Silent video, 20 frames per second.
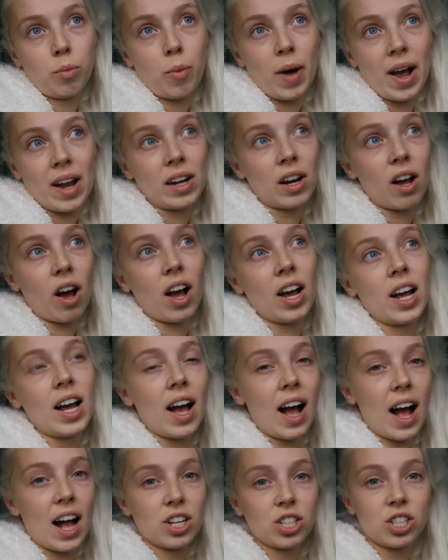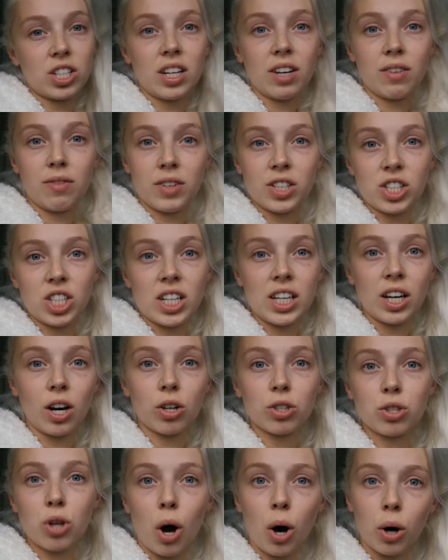when I actually officially
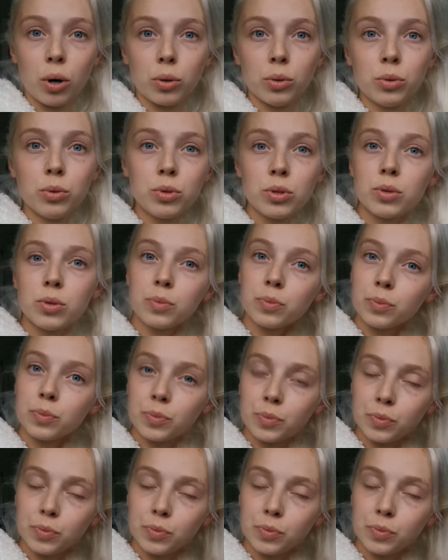got told.